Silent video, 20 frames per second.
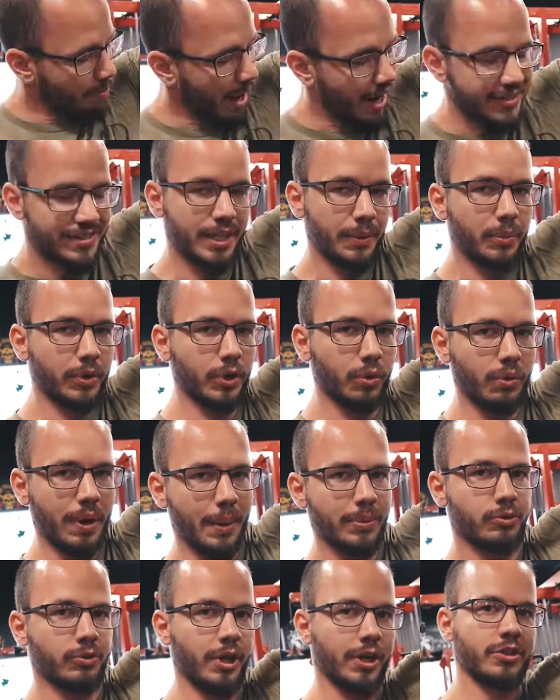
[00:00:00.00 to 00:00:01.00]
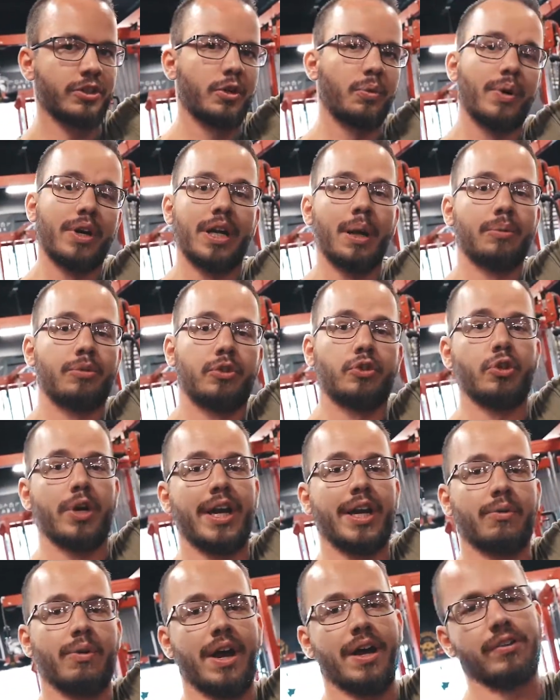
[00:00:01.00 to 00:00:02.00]
My typical rep structure when it comes to
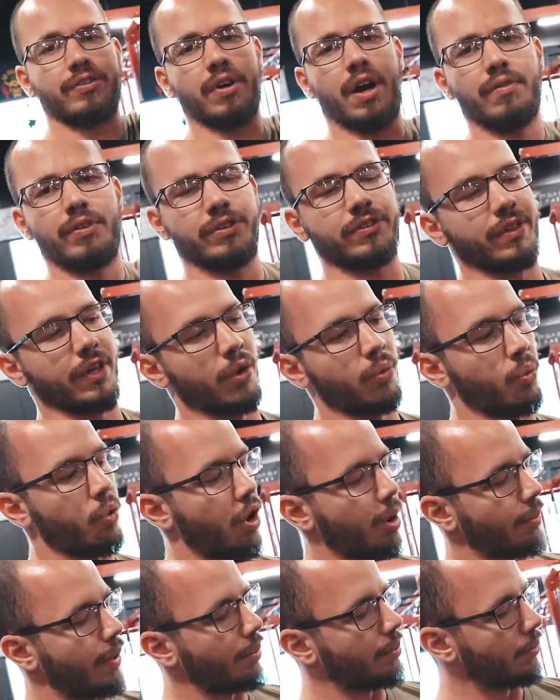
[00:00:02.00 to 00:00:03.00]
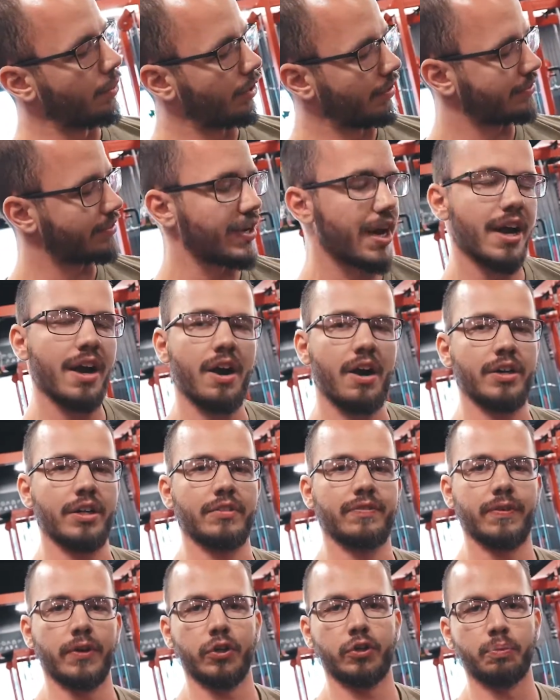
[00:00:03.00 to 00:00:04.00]
training, right, is obviously a warm-up set on
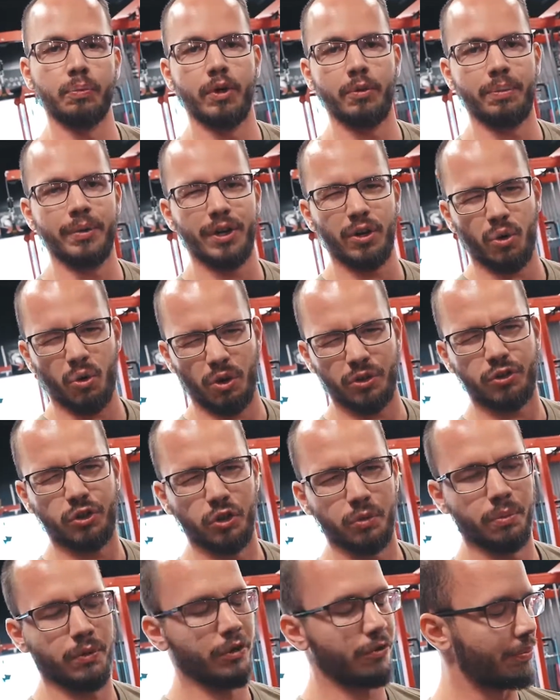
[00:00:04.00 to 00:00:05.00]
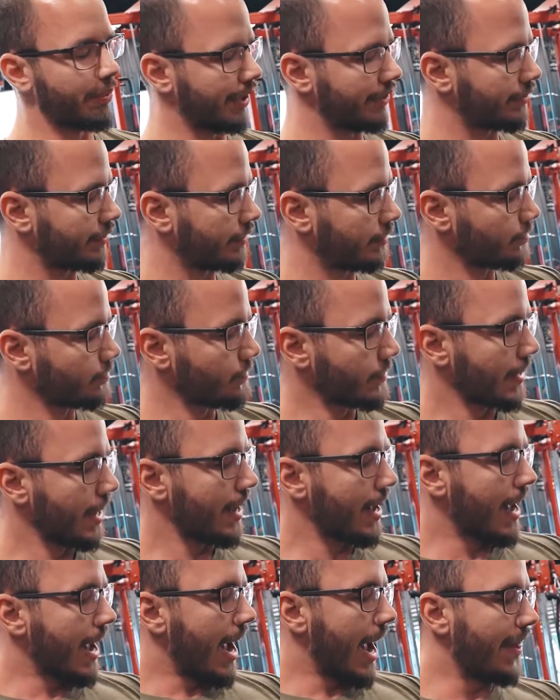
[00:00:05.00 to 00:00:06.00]
your first movement or 2 movements.
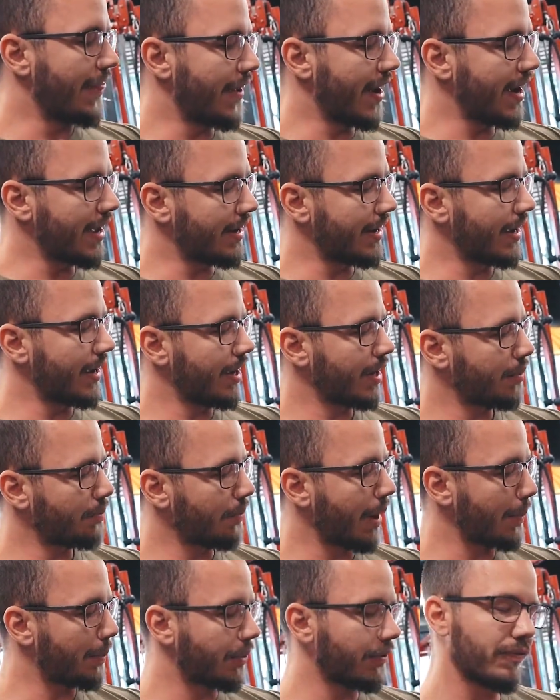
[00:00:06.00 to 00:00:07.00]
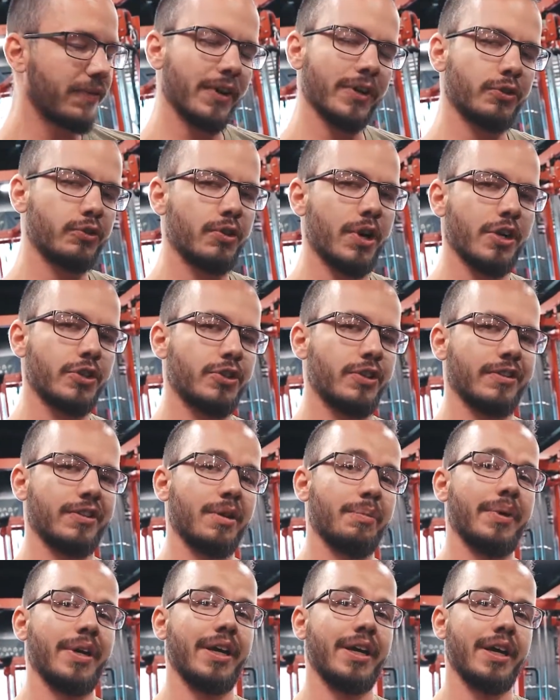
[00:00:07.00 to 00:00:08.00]
And then my preferred structure is
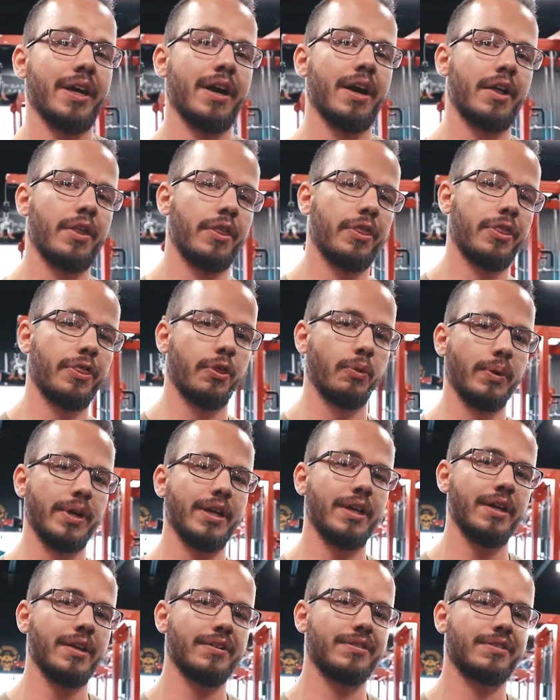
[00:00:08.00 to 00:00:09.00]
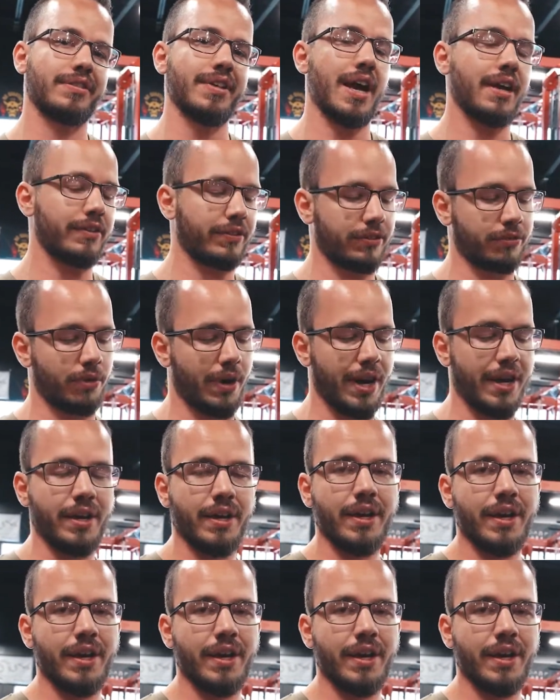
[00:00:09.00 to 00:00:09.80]
gonna be 3 sets, right?